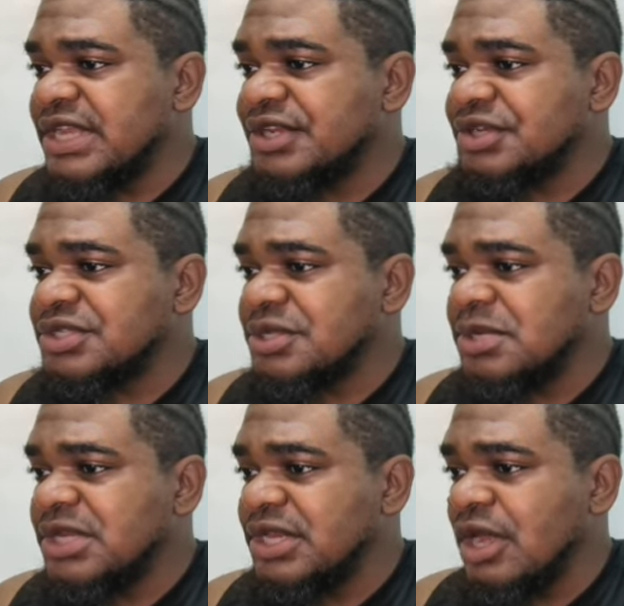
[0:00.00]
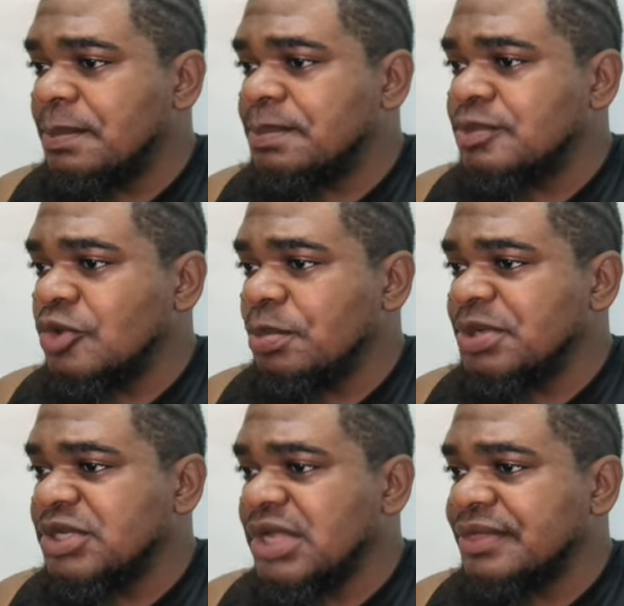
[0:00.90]
They're doing some cleanup,
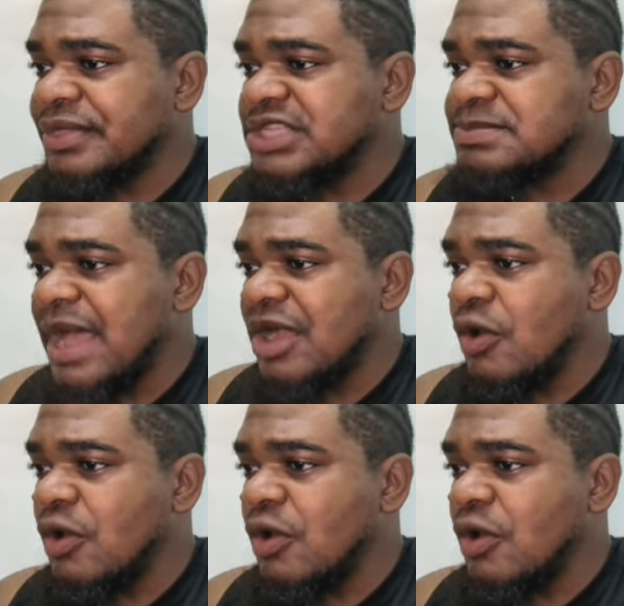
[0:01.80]
hoping to get things back.